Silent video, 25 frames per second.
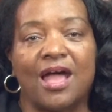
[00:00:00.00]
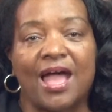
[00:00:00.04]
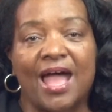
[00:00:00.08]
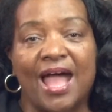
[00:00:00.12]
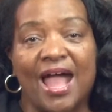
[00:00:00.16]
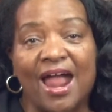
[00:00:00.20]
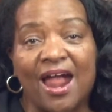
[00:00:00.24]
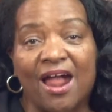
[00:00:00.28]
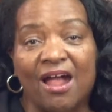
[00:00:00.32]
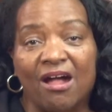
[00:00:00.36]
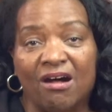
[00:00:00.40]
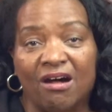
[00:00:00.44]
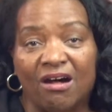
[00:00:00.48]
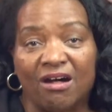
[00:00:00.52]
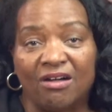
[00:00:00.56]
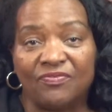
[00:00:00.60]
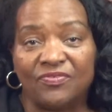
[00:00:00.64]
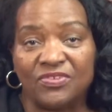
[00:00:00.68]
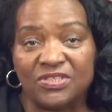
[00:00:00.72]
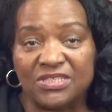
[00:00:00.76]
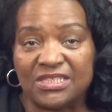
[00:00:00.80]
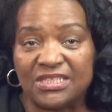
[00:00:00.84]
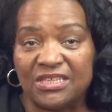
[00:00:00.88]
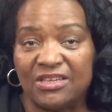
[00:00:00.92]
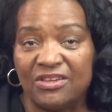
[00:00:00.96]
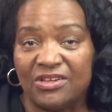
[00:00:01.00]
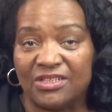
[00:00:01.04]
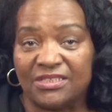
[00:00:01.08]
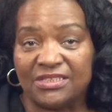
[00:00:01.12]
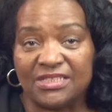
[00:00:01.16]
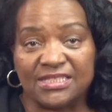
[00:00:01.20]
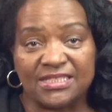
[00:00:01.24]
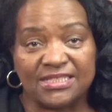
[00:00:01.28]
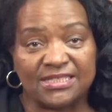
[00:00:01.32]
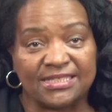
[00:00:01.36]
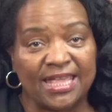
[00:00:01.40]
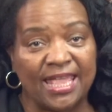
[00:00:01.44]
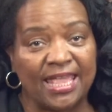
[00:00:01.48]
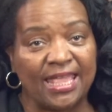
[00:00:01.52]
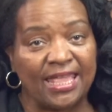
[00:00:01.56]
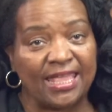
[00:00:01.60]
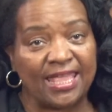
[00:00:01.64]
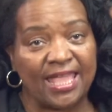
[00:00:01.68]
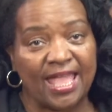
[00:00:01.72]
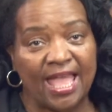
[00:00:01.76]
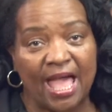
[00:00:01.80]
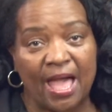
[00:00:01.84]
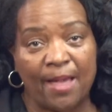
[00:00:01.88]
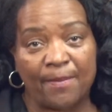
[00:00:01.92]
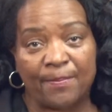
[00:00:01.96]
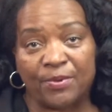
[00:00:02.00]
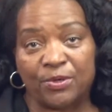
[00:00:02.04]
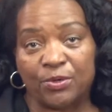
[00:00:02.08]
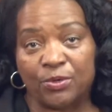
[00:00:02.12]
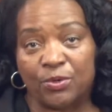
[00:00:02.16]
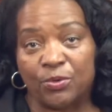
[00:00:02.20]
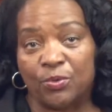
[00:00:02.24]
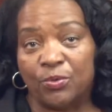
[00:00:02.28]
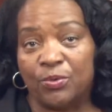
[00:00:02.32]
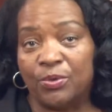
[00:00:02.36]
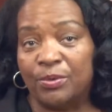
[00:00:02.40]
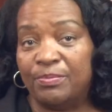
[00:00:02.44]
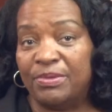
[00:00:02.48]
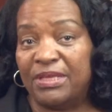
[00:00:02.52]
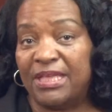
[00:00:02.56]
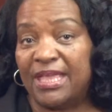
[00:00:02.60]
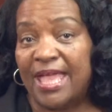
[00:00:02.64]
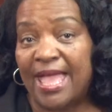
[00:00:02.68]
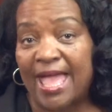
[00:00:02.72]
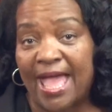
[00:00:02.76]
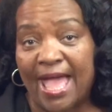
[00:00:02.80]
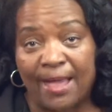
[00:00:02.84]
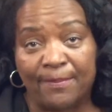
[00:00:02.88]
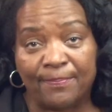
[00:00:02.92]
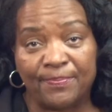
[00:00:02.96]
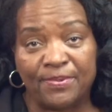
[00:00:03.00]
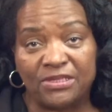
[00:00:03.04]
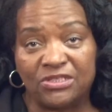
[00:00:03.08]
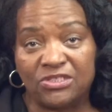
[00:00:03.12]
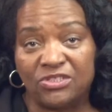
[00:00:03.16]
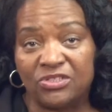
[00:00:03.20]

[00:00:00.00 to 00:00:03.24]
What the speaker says: our office here at the State Capitol would be happy